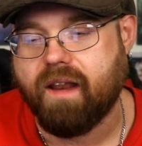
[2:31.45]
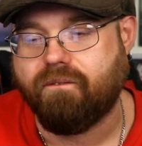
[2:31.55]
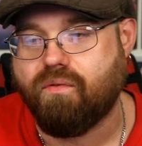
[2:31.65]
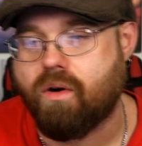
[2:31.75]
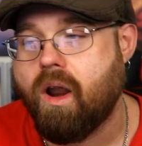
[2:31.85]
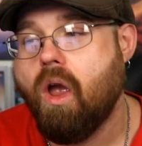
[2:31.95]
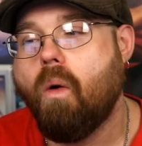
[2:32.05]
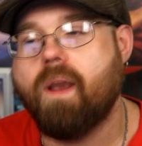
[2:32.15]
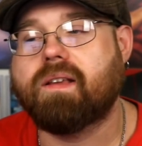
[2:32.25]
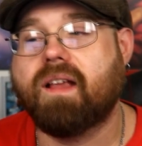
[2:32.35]
it for,
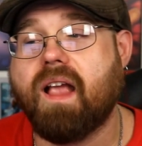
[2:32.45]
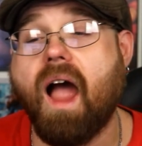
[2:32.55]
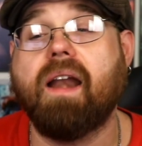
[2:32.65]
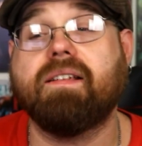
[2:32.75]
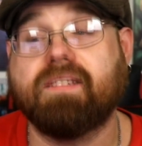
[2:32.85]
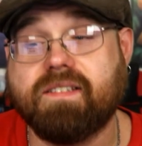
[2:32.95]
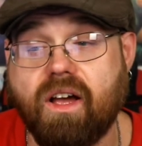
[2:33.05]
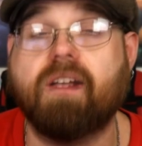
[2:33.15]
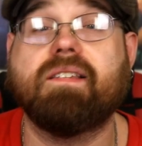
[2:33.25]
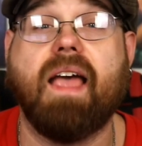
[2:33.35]
which kind of
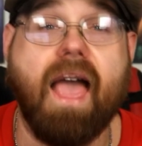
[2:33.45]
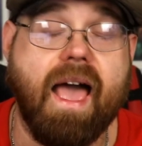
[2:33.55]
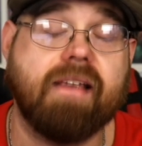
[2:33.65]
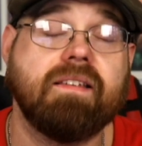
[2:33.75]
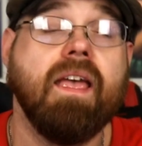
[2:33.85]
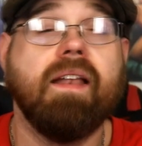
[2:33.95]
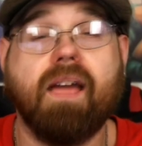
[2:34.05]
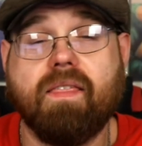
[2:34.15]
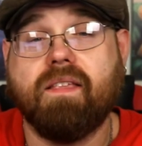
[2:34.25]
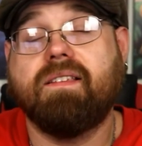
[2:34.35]
sucks ass.
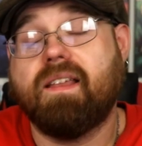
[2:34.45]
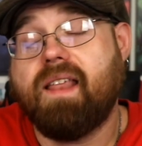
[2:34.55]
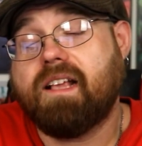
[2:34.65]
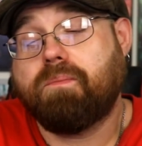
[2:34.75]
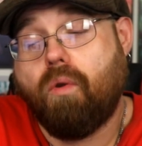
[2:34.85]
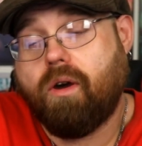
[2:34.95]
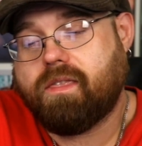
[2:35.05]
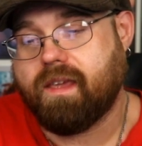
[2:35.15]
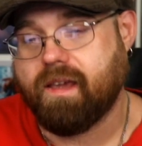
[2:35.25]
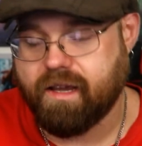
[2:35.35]
Now the, the next
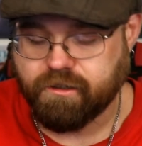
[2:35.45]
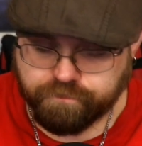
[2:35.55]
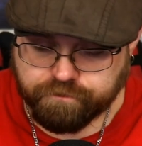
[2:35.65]
important thing is